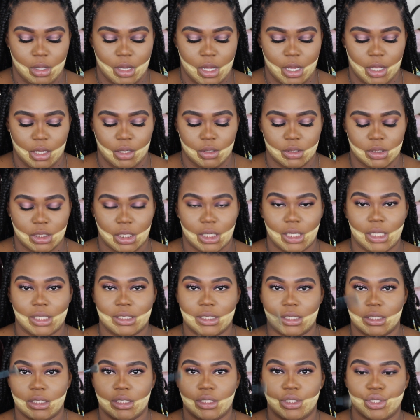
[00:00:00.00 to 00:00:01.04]
I use it
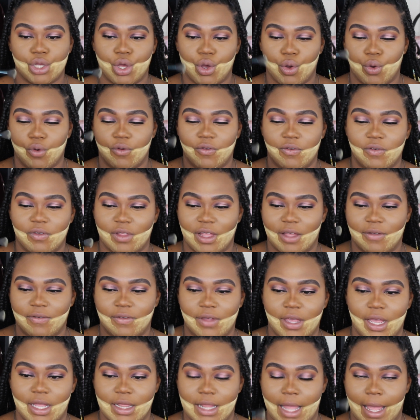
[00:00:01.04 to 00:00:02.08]
because it's so
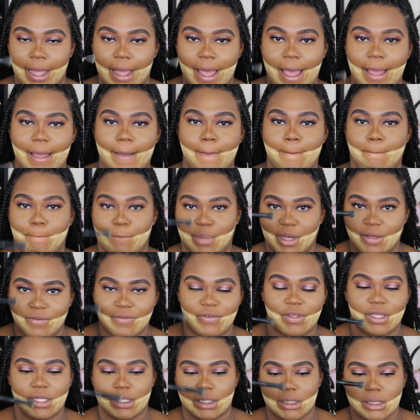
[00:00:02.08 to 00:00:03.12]
fluffy and like I can
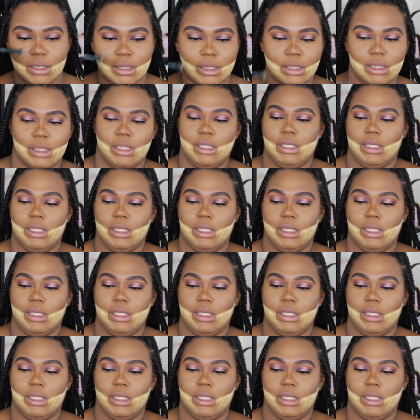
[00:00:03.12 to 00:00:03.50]
buff it